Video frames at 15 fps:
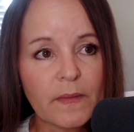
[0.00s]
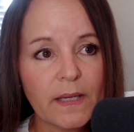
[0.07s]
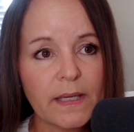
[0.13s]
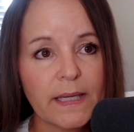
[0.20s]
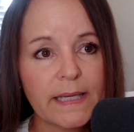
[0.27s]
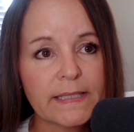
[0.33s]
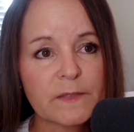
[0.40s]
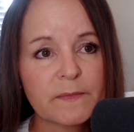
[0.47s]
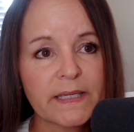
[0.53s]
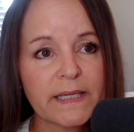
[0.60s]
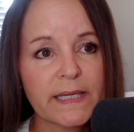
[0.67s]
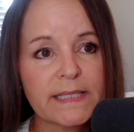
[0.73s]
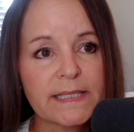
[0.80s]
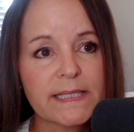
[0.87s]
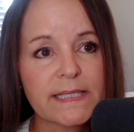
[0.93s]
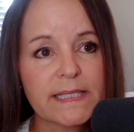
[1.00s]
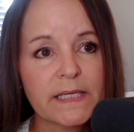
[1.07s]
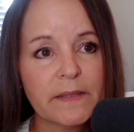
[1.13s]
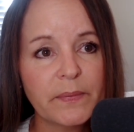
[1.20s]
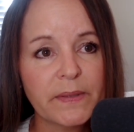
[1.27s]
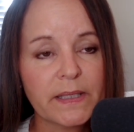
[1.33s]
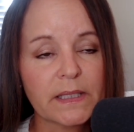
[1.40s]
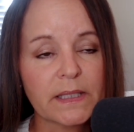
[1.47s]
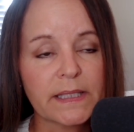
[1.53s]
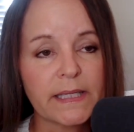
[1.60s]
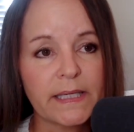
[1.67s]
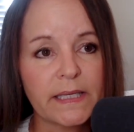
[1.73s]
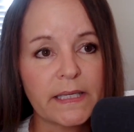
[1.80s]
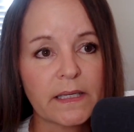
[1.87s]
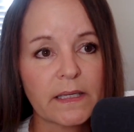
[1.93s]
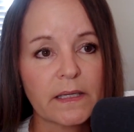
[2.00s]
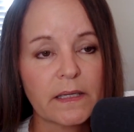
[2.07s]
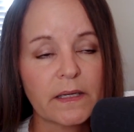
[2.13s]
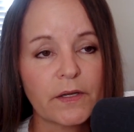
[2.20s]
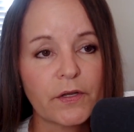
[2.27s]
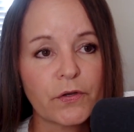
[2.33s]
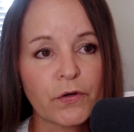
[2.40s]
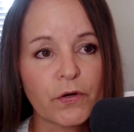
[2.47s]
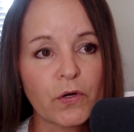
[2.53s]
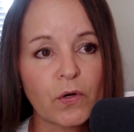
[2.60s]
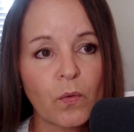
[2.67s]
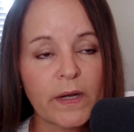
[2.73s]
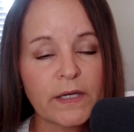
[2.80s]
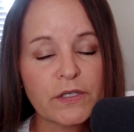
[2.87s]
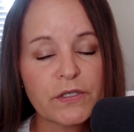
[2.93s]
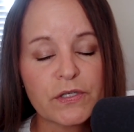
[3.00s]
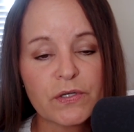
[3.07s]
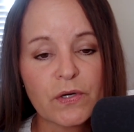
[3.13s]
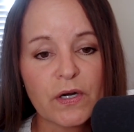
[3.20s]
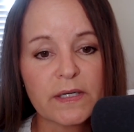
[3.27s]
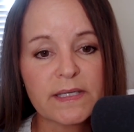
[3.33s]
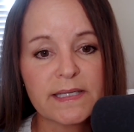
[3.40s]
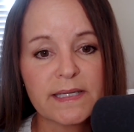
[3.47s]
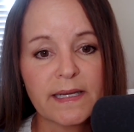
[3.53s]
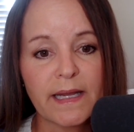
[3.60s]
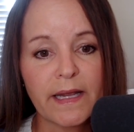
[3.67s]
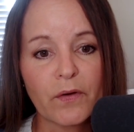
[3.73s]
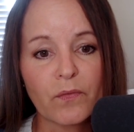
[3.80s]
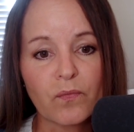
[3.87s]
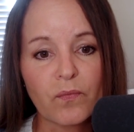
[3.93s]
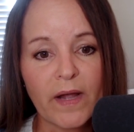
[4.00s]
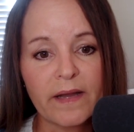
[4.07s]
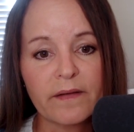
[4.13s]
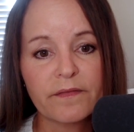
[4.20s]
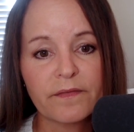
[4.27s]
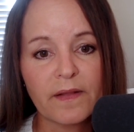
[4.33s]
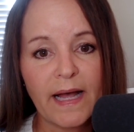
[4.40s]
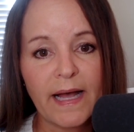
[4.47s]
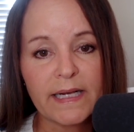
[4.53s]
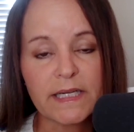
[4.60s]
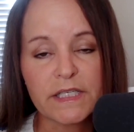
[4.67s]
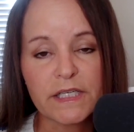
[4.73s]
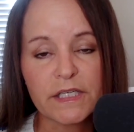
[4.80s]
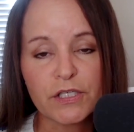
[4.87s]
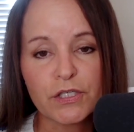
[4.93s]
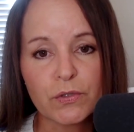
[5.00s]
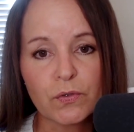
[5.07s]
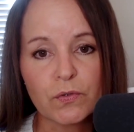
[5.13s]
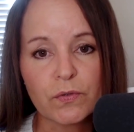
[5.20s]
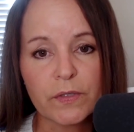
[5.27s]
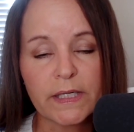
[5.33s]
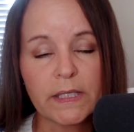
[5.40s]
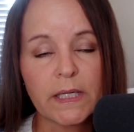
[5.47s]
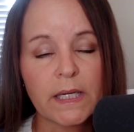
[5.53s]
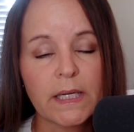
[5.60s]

is because typically you're going to start seeing red flags in children